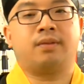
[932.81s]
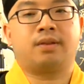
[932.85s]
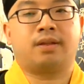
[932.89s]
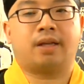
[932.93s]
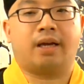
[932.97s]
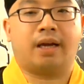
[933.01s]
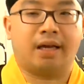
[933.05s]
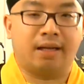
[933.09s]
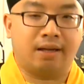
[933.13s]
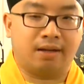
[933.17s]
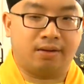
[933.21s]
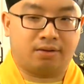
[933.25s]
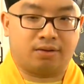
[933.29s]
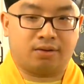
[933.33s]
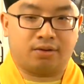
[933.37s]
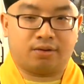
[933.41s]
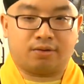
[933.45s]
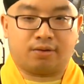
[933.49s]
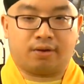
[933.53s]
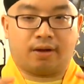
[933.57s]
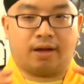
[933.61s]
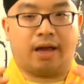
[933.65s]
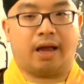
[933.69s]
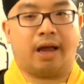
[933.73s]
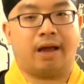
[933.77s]
The energy
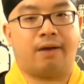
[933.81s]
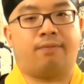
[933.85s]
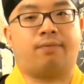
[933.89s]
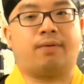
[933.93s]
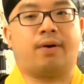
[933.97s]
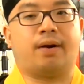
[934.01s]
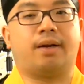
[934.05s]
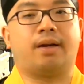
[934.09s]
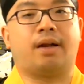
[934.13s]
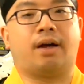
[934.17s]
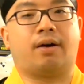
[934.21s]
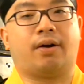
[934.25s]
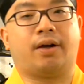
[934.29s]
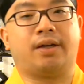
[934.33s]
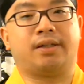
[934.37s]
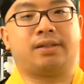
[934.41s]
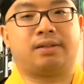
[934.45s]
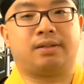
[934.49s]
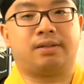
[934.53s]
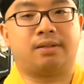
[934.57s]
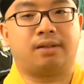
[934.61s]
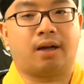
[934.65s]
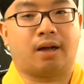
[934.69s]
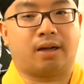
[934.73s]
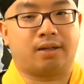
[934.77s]
you have right now
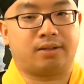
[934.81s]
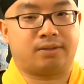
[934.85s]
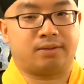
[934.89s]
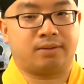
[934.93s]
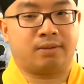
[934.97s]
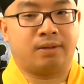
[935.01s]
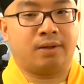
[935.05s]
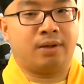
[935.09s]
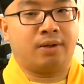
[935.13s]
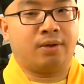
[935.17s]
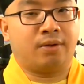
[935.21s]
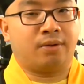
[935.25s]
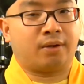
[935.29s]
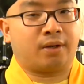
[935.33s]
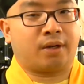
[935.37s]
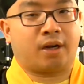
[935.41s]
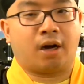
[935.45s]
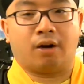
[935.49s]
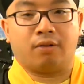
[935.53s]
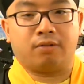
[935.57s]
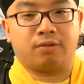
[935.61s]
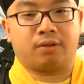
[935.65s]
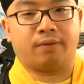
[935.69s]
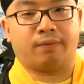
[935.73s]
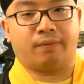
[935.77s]
is not
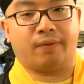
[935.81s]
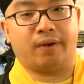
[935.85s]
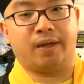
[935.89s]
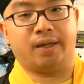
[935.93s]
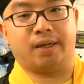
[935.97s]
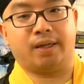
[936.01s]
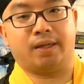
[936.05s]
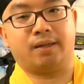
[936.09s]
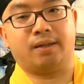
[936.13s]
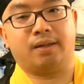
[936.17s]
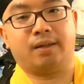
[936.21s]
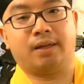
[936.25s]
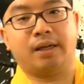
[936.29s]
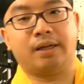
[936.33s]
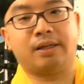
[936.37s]
cultivated.